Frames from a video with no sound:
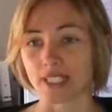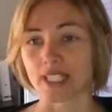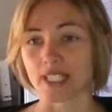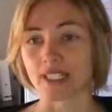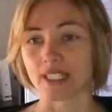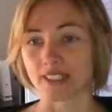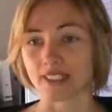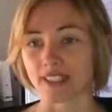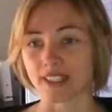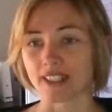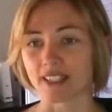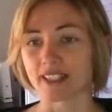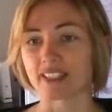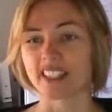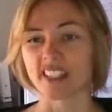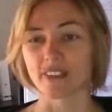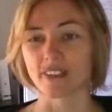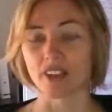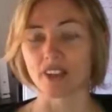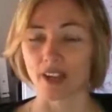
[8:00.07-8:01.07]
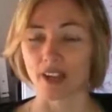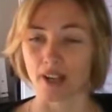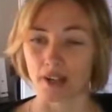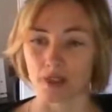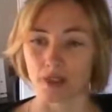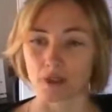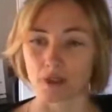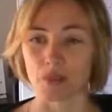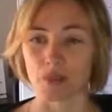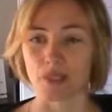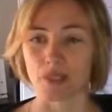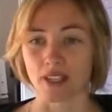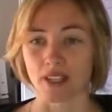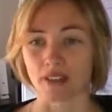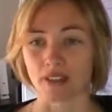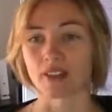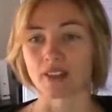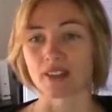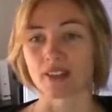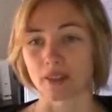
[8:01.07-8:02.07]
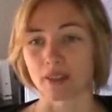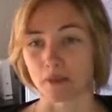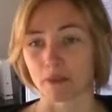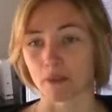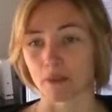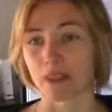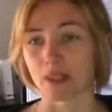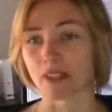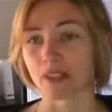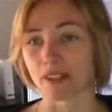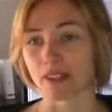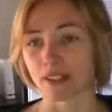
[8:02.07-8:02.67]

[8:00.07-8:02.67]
into this, give it 100% and commit